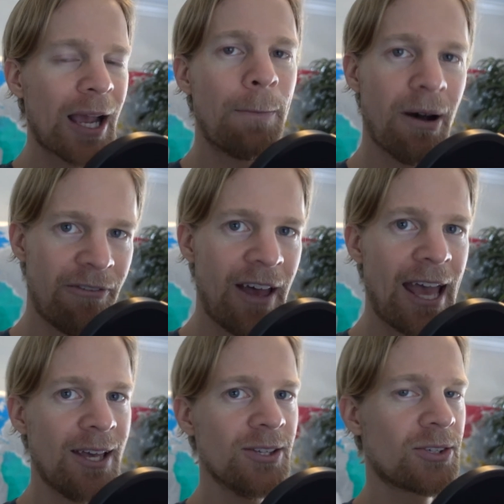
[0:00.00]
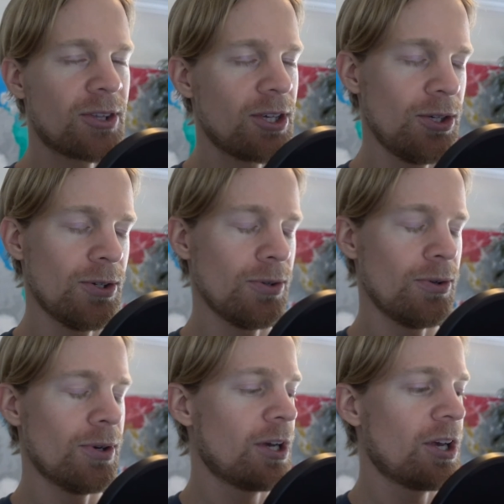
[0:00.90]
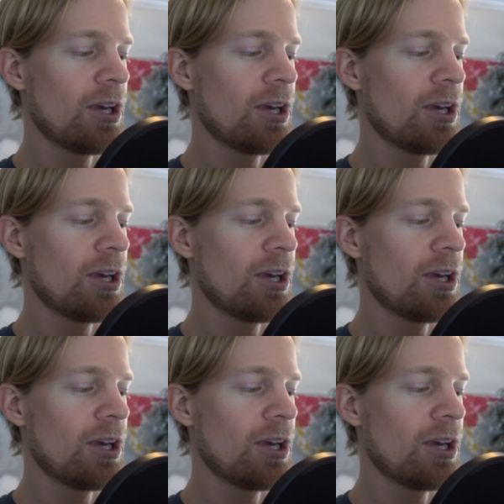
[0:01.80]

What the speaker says: like buffets that you